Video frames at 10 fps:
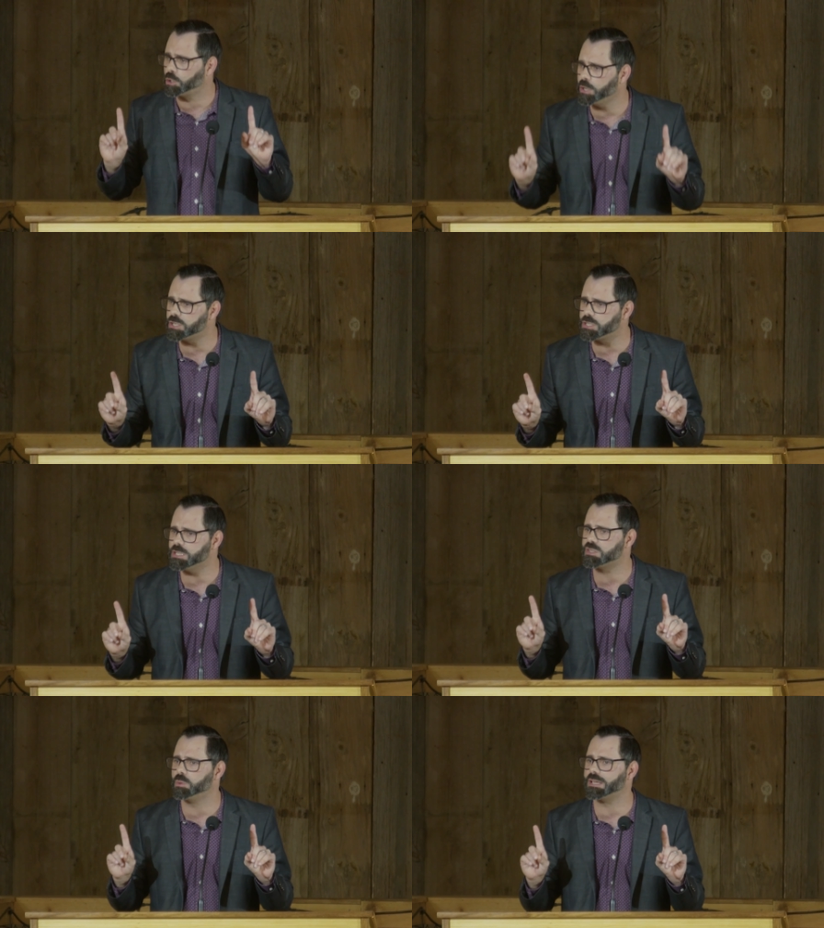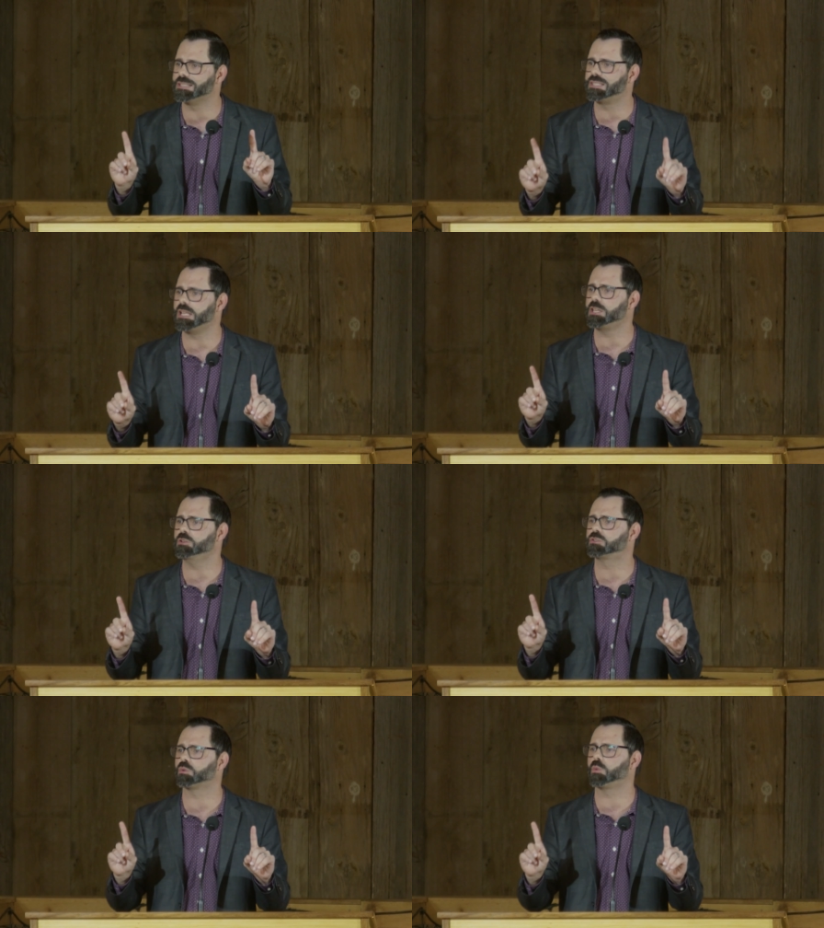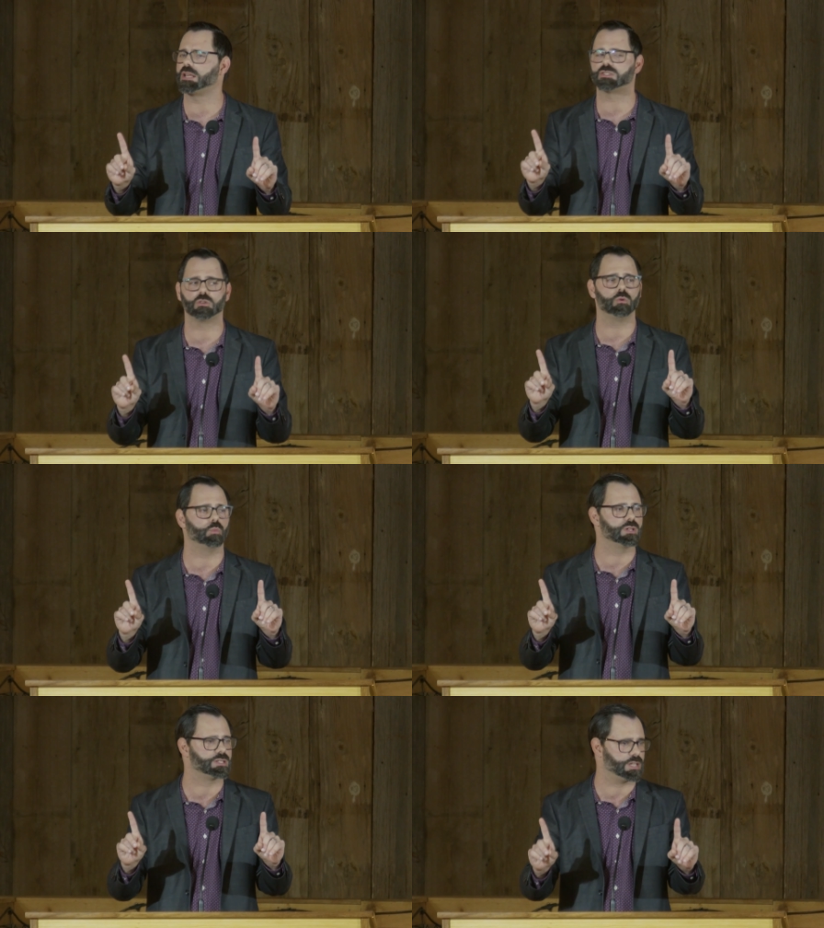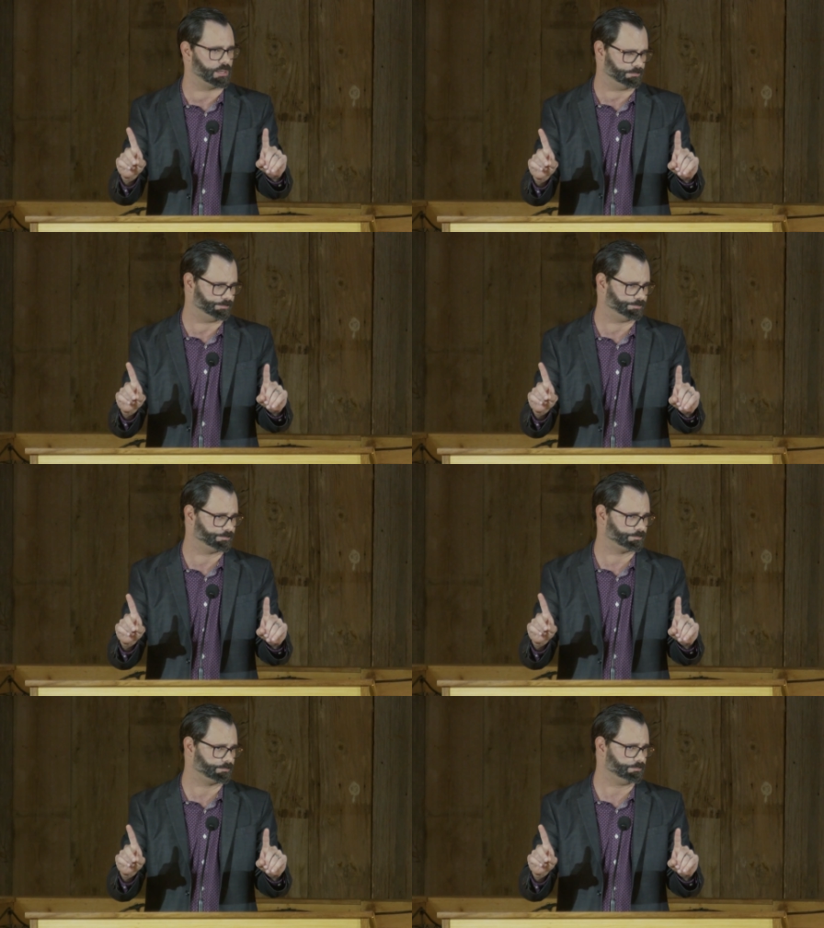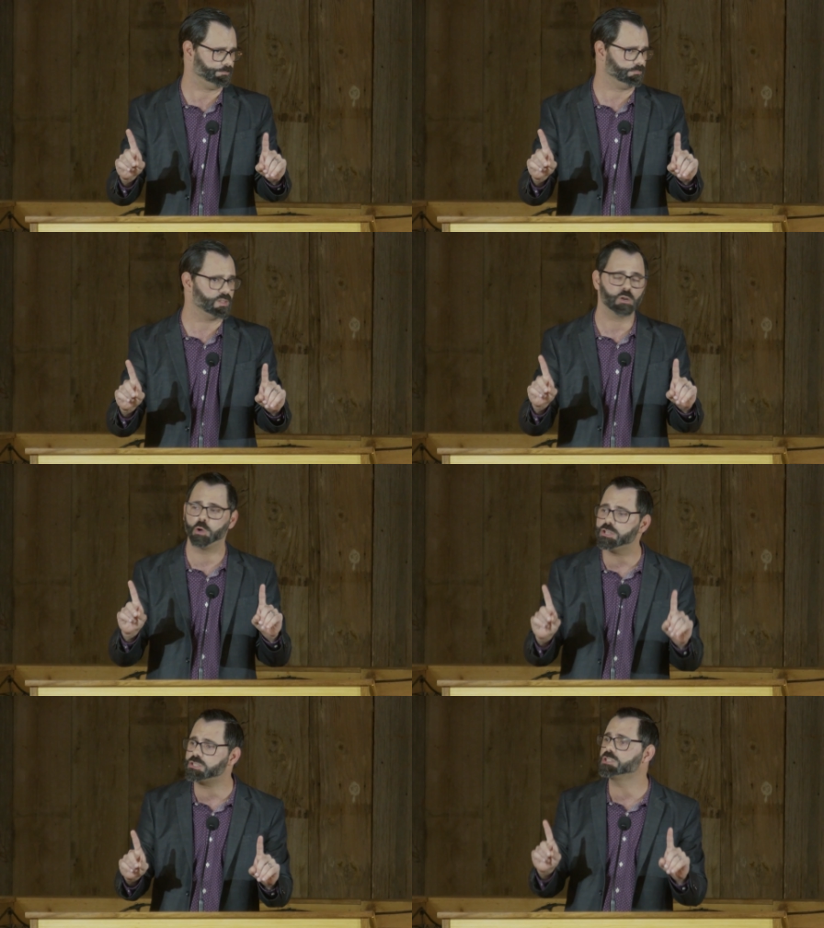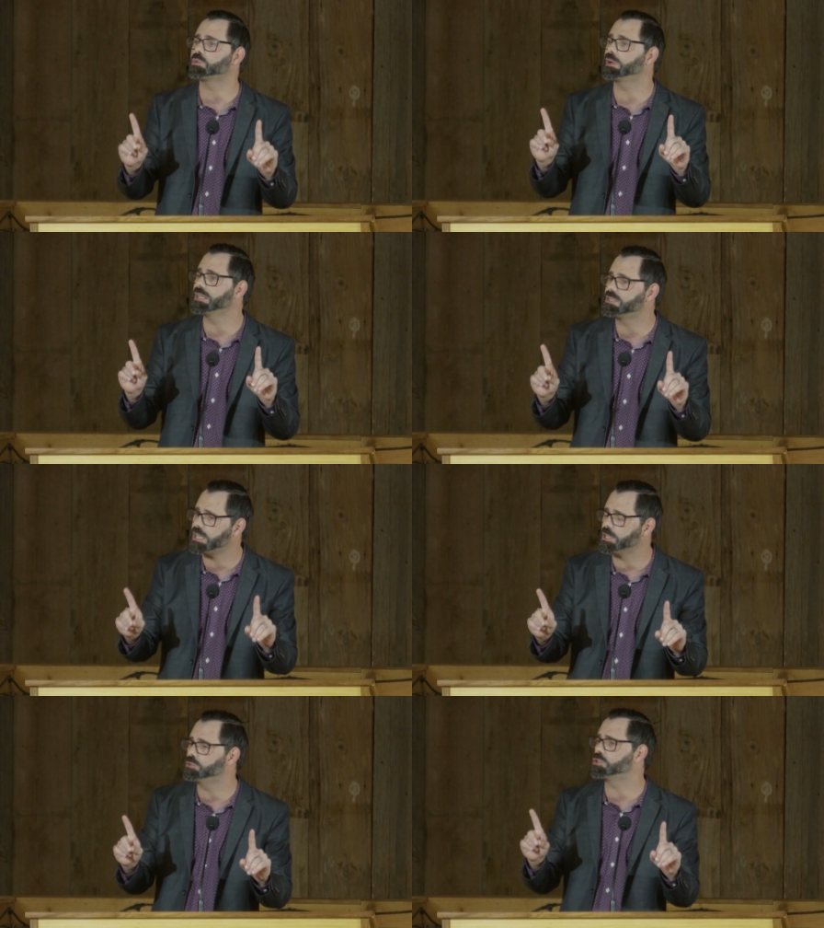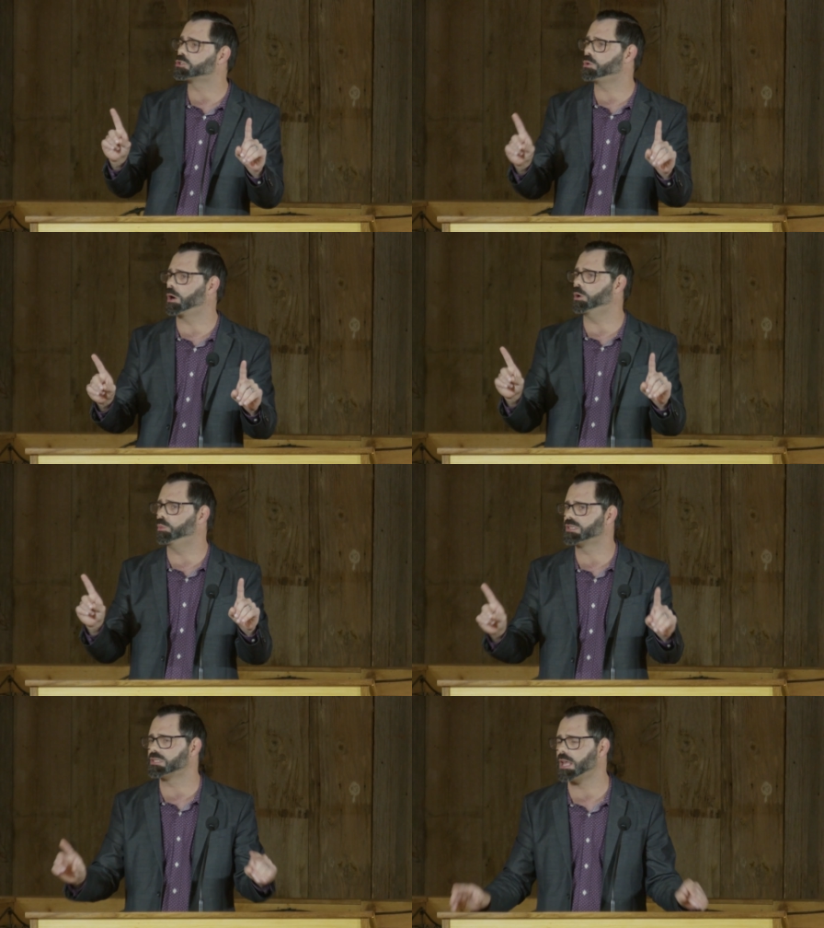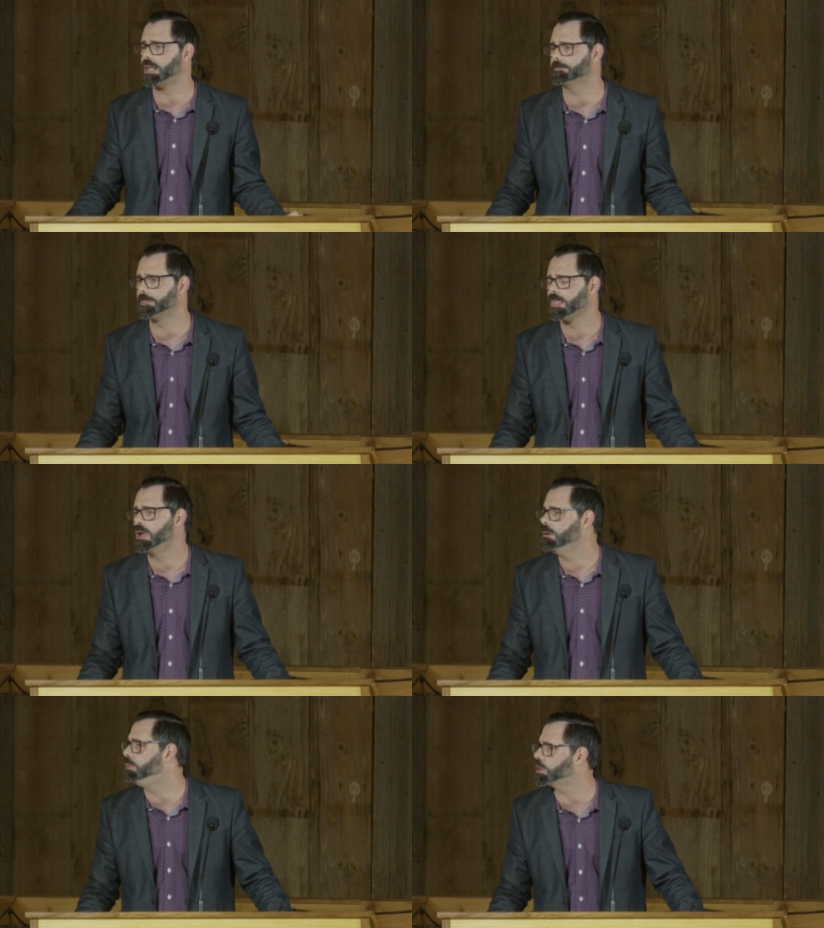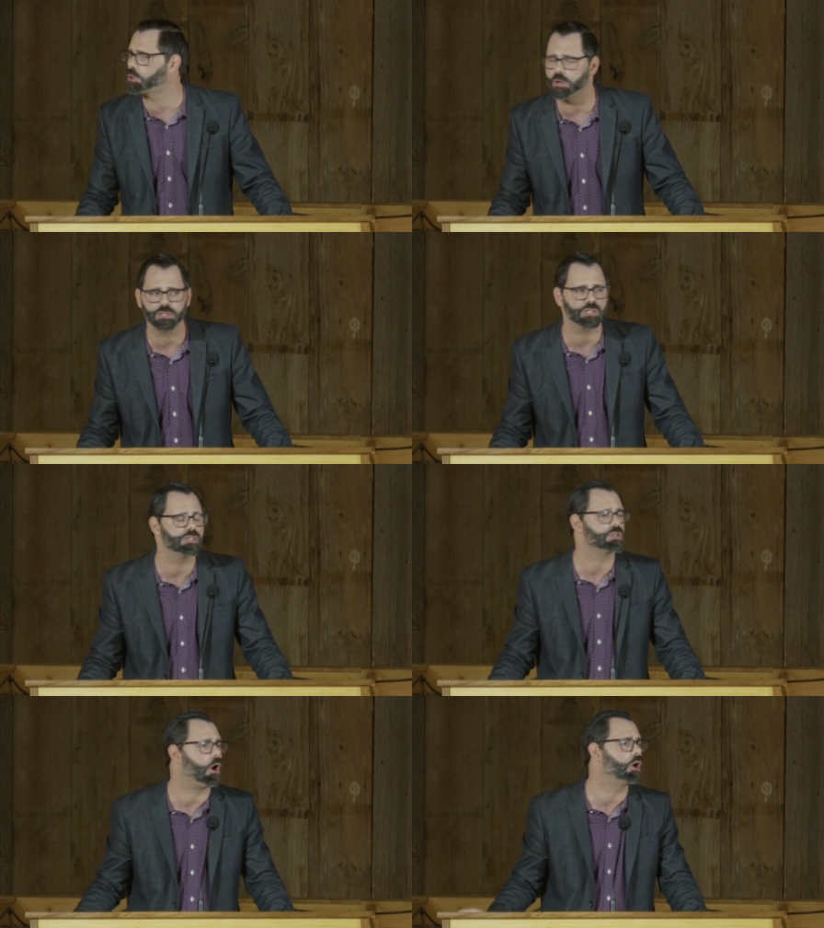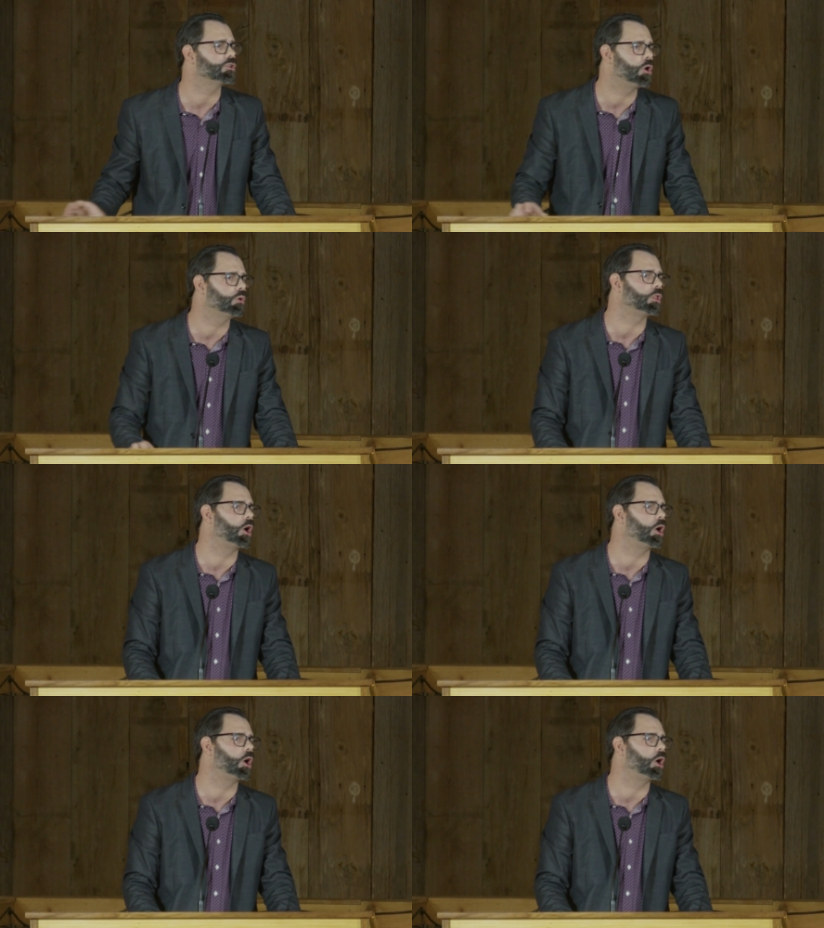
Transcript: Christians will continue to wrestle with sin. Christians will continue to struggle with sin. But Christians are no